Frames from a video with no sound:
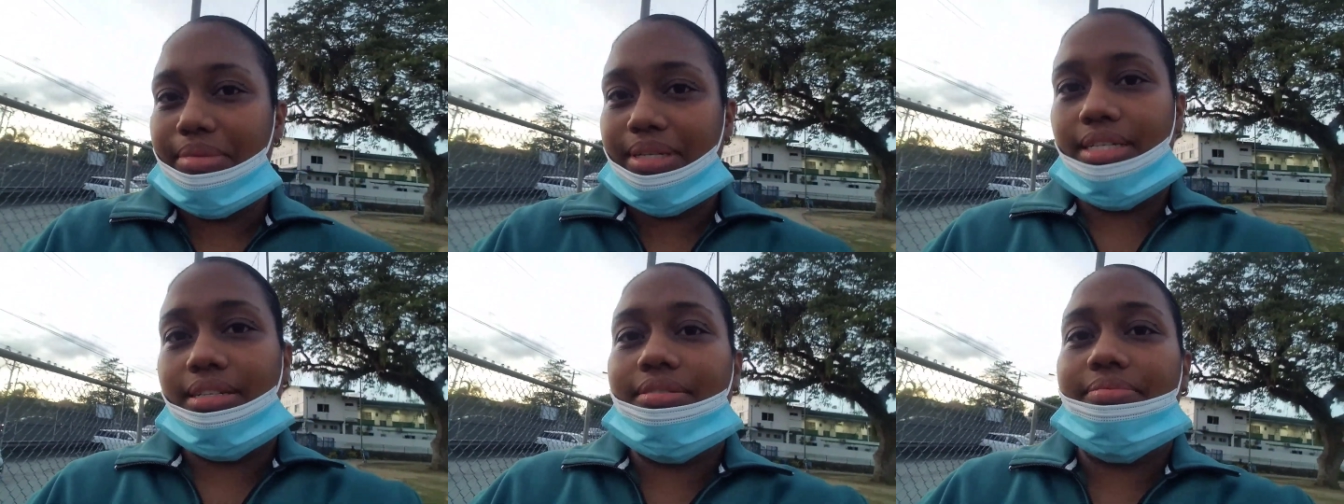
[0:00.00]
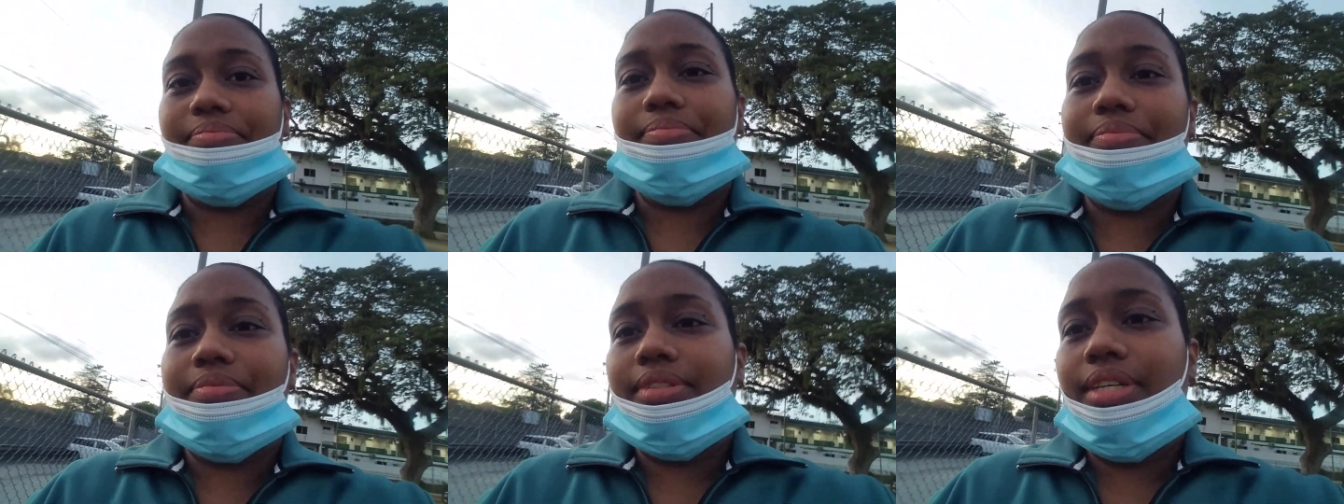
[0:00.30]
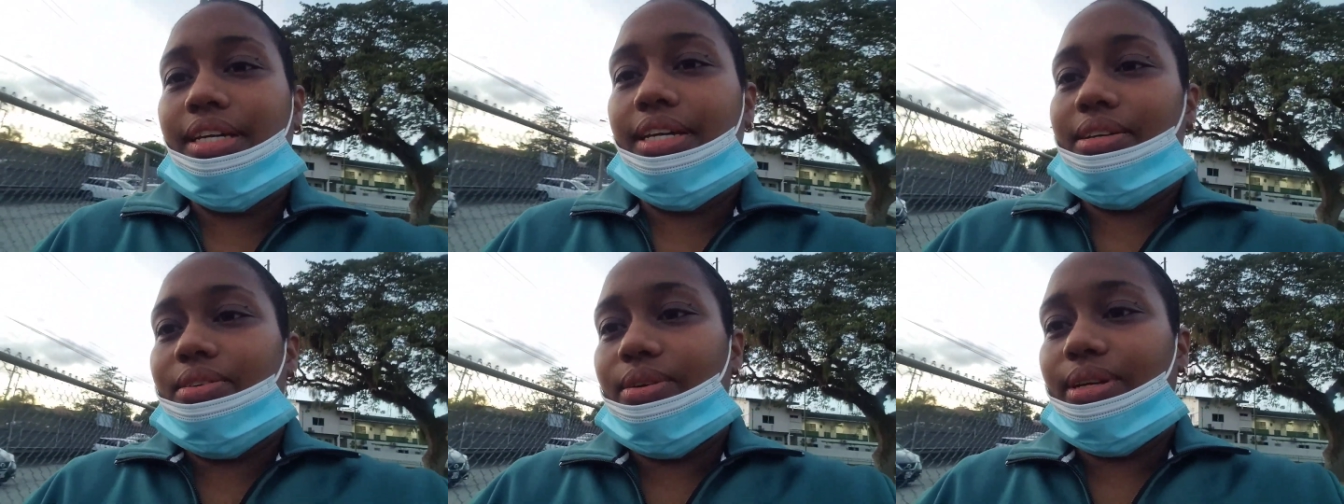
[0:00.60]
man.
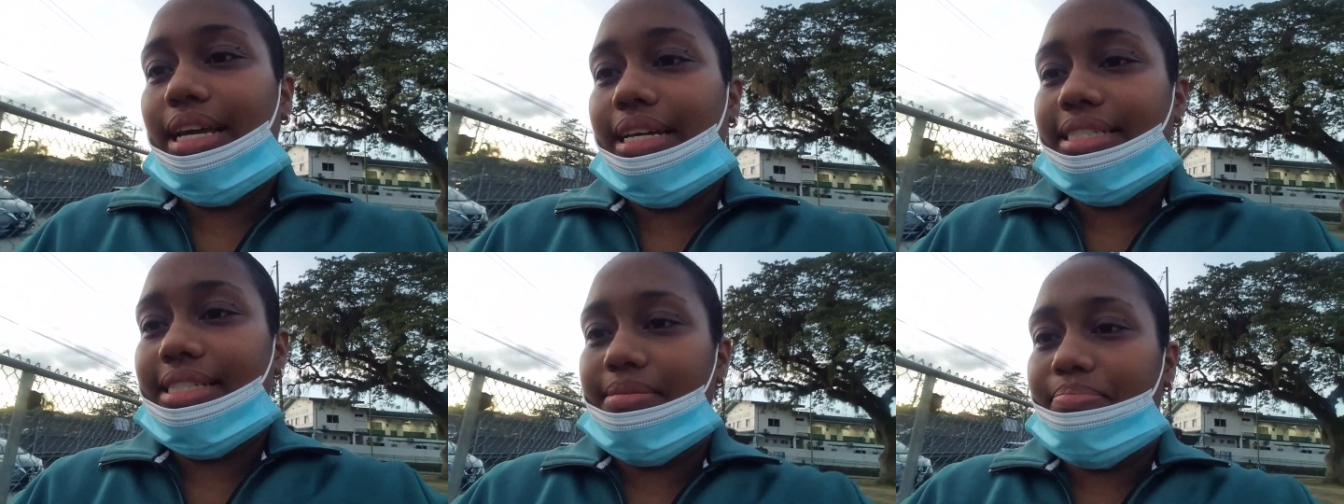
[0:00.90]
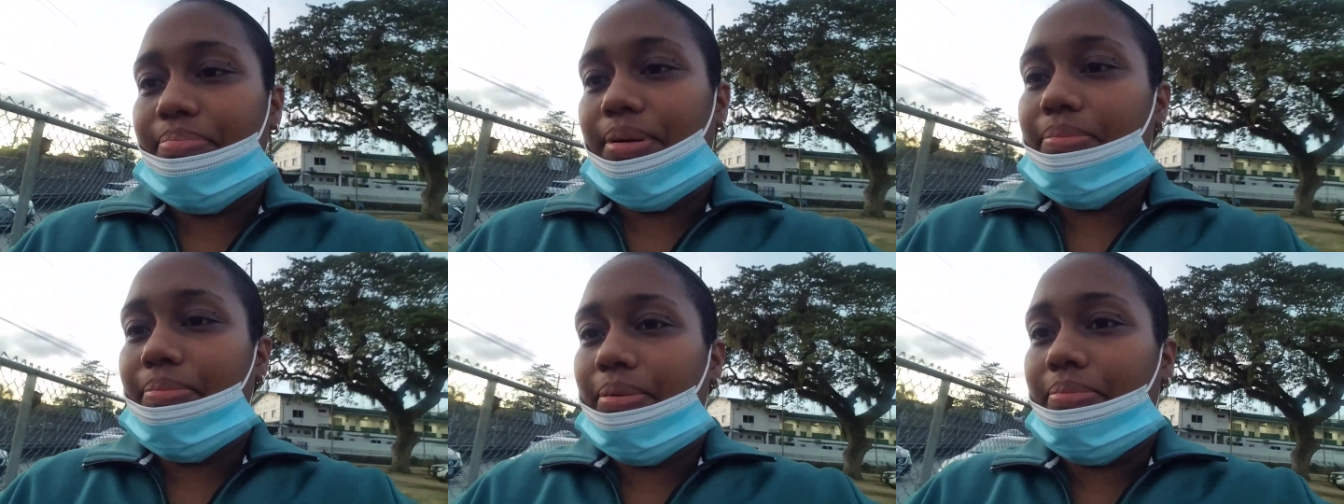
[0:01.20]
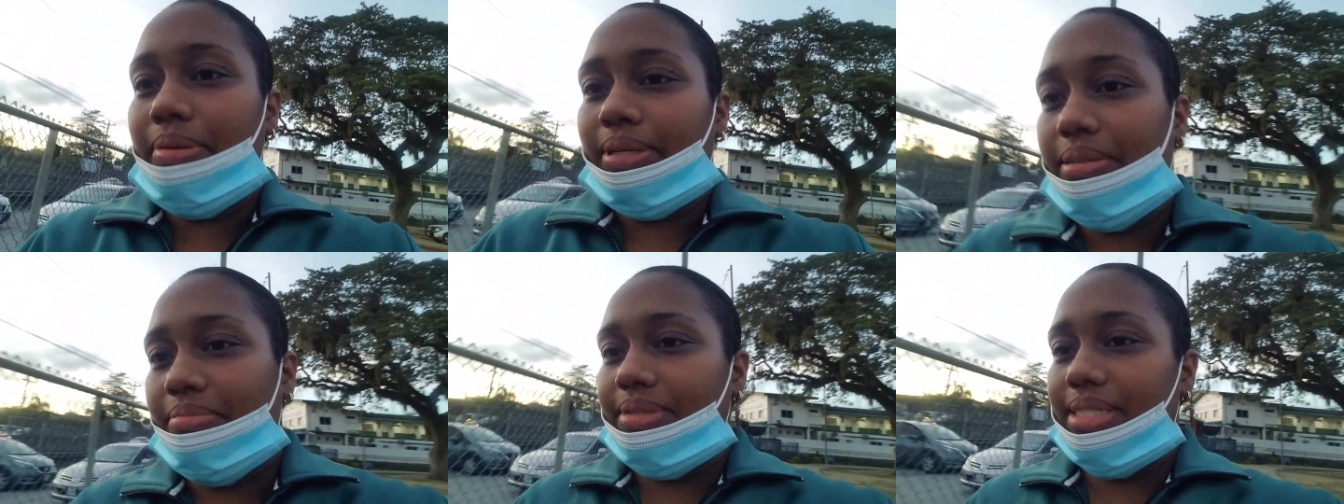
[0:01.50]
I like to put
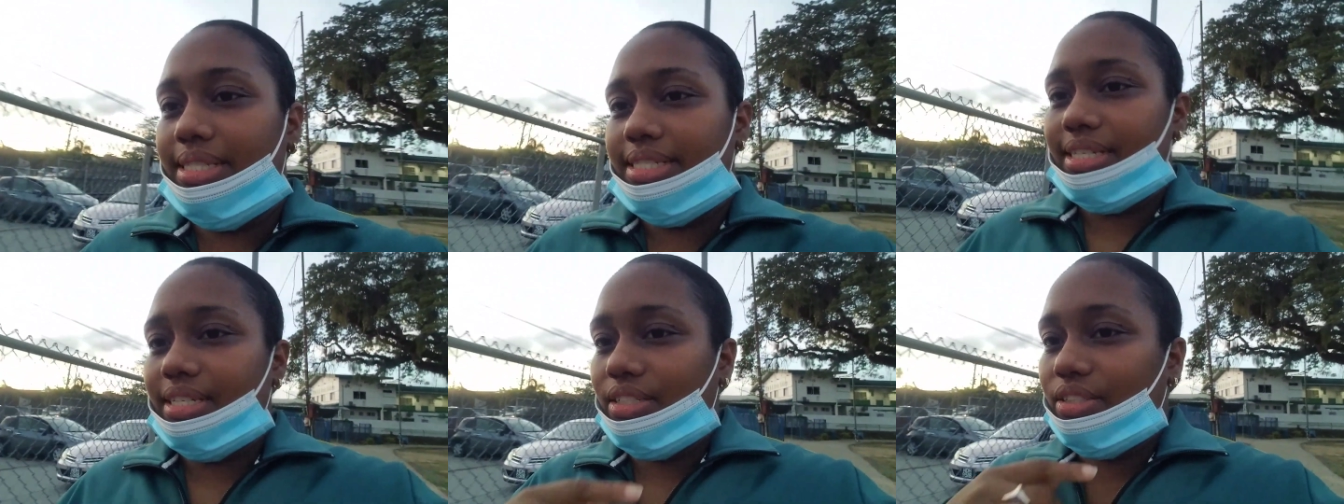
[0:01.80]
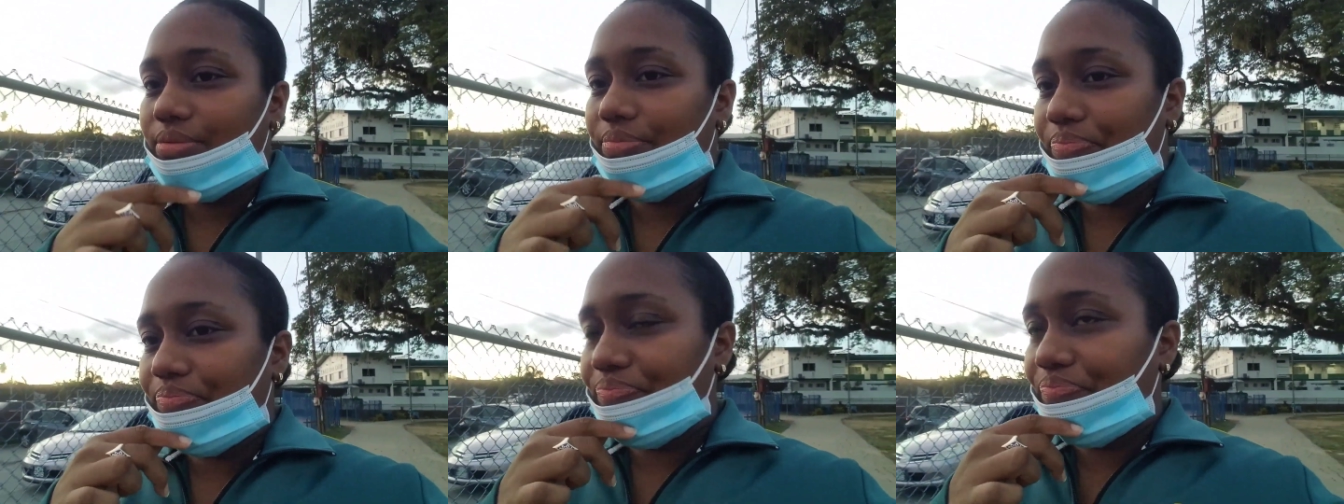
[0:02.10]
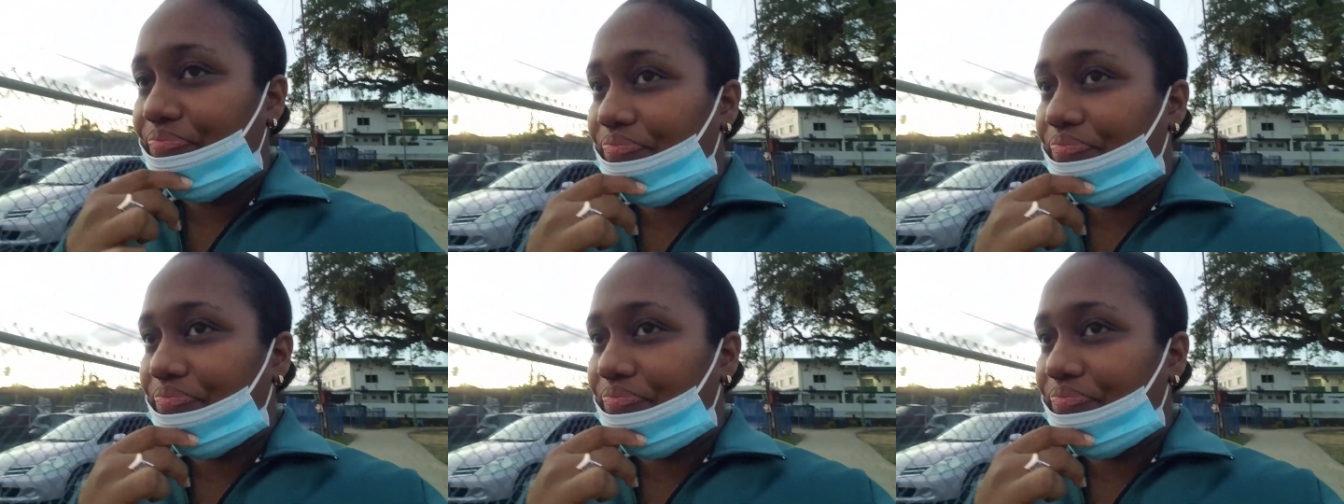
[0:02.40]
people in my thing you now.